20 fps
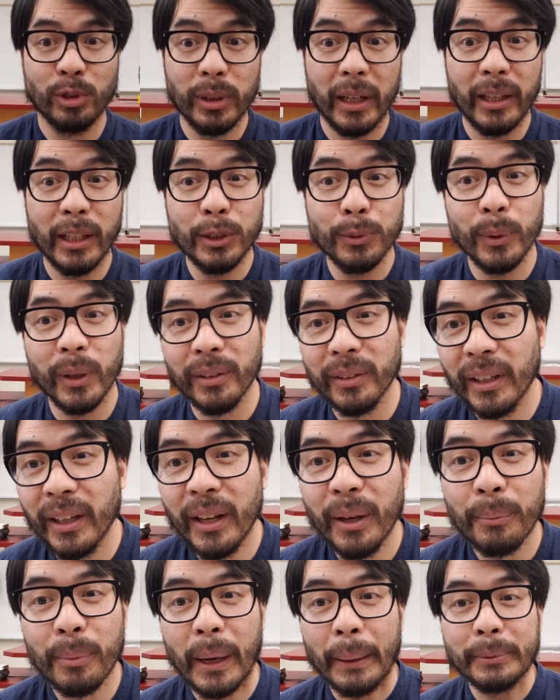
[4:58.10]
try this one.
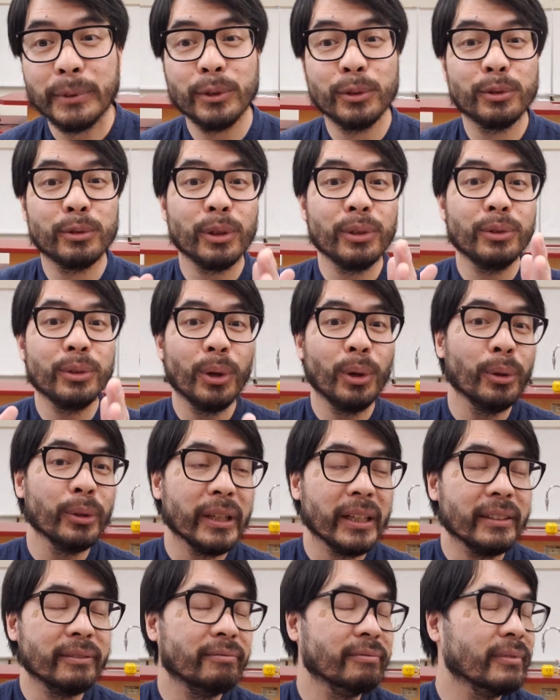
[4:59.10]
Perhaps
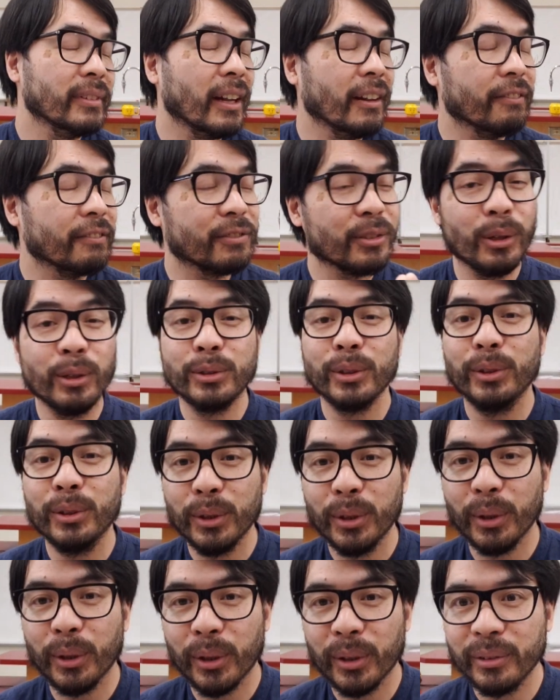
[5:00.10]
granola and frozen
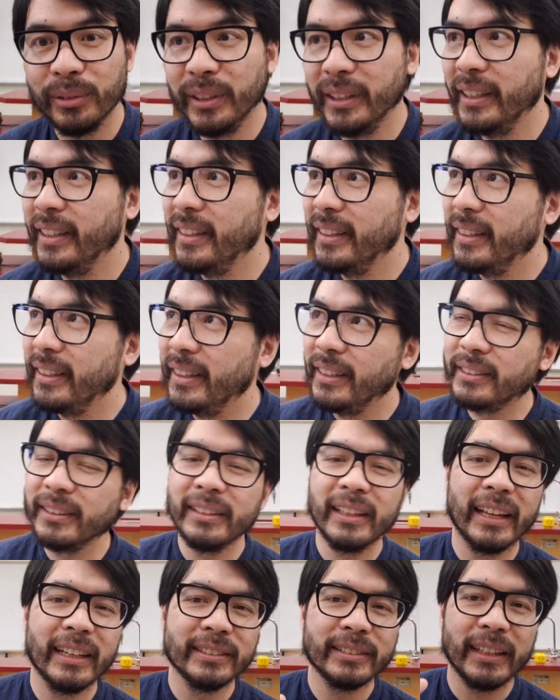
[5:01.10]
yogurt
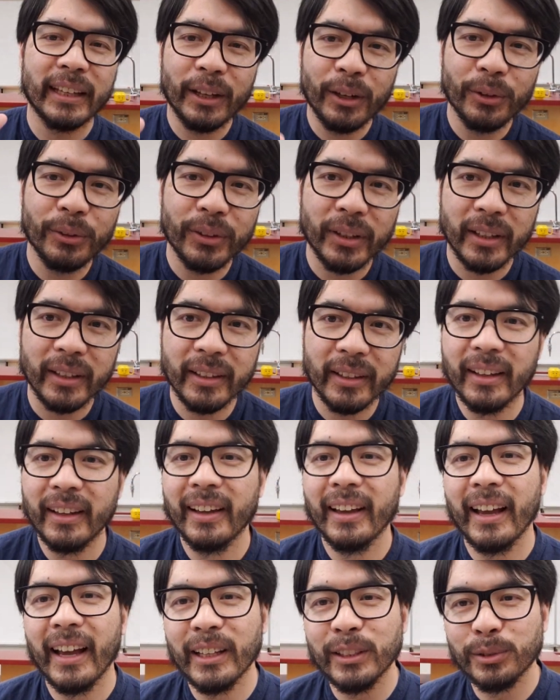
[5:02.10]
isn't as healthy
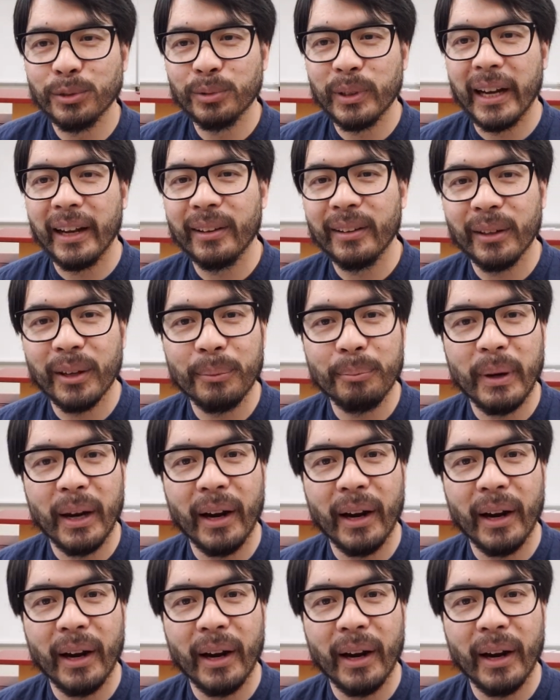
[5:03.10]
as regular